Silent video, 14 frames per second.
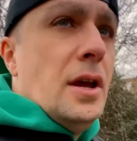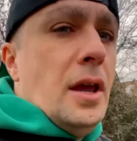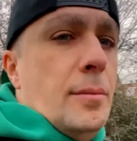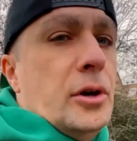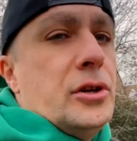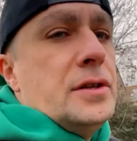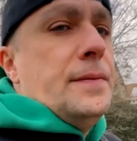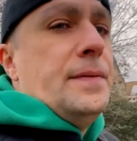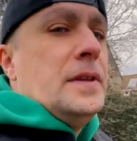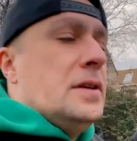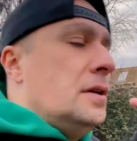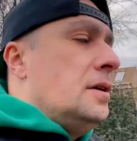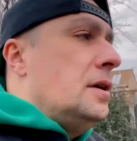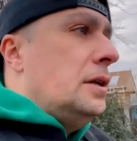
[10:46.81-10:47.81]
because
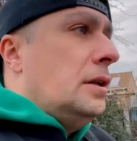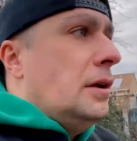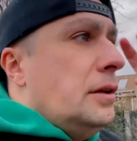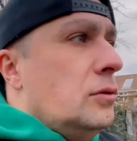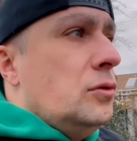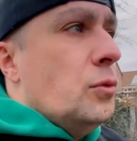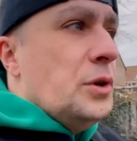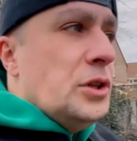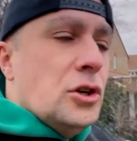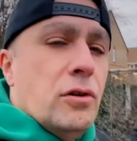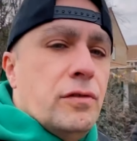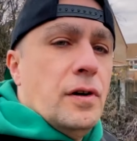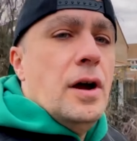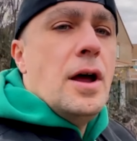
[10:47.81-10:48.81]
the wind
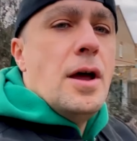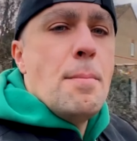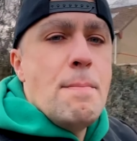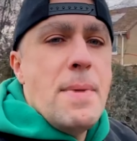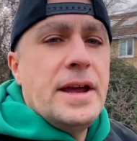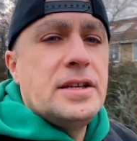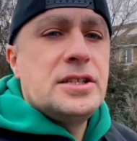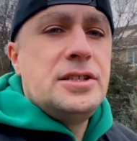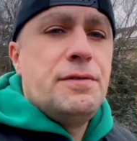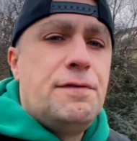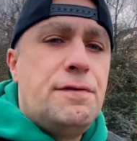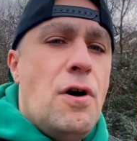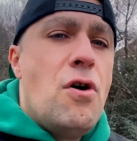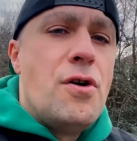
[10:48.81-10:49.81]
cover makes the
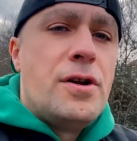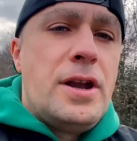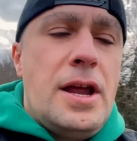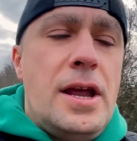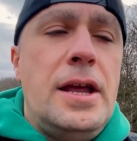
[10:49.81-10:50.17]
phone,